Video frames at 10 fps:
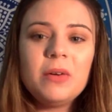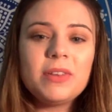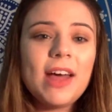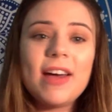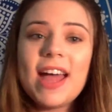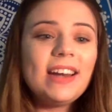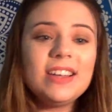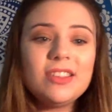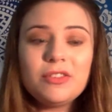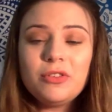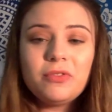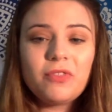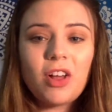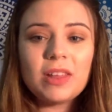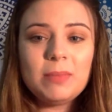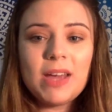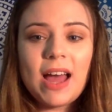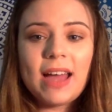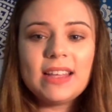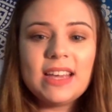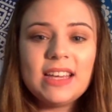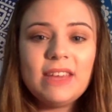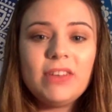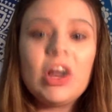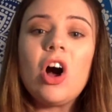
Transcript: without any student falling behind and giving